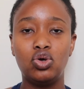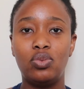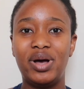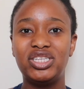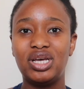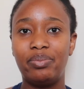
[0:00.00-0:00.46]

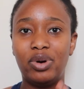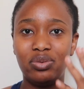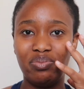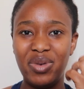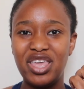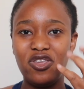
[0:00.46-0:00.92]
so much
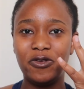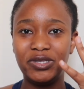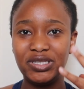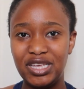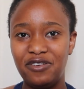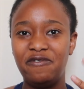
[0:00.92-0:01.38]
about making your
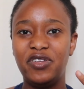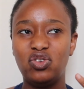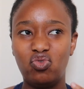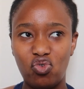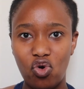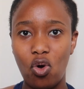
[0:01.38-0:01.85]
skin
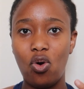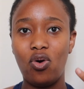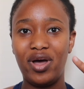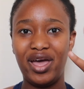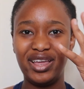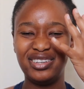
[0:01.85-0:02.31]
feel
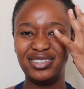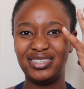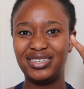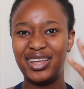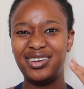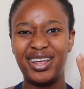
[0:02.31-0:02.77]
raw
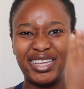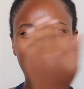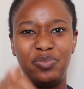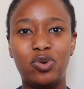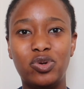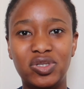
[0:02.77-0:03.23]
and
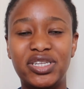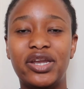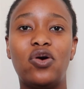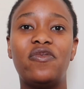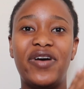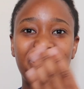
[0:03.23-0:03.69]
exposed
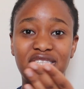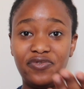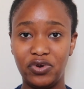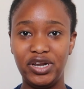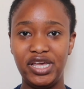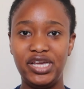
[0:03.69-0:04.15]
and over
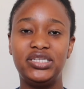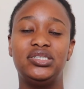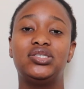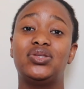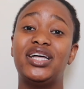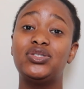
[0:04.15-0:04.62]

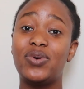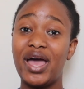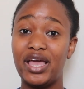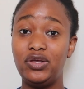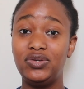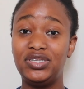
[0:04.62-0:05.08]
exfoliating so that's
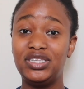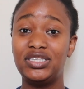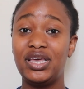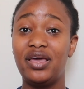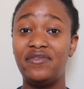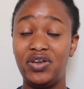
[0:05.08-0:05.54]
why i use
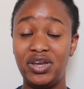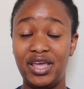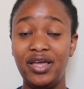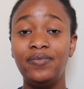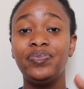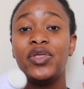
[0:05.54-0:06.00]
this every
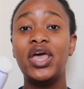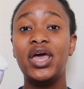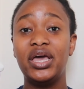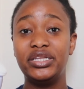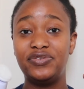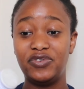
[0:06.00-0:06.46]
day
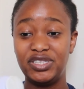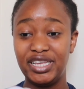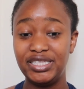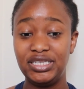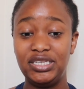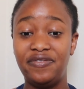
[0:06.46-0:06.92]
it's for
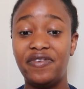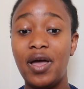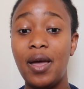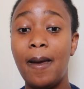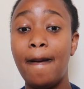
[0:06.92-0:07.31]
sensitive